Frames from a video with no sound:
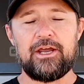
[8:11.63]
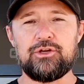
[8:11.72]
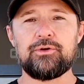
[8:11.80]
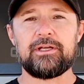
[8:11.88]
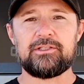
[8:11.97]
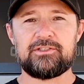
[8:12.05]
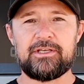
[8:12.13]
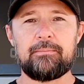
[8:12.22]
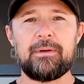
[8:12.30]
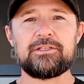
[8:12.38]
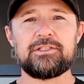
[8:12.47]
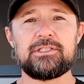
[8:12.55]
and you can
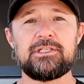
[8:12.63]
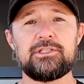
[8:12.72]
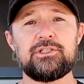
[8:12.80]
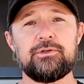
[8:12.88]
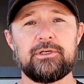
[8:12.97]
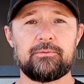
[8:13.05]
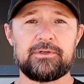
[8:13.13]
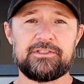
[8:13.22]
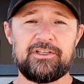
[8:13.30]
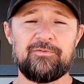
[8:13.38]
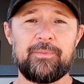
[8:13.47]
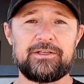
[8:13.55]
send messages, you can
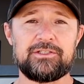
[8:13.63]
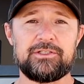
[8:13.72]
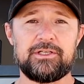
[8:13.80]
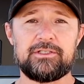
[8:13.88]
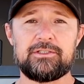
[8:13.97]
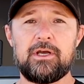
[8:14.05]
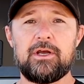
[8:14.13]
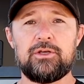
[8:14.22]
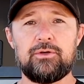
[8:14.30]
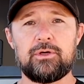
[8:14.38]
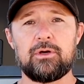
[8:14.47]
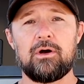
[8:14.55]
receive messages,
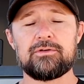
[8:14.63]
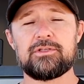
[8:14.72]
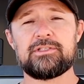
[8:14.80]
you can also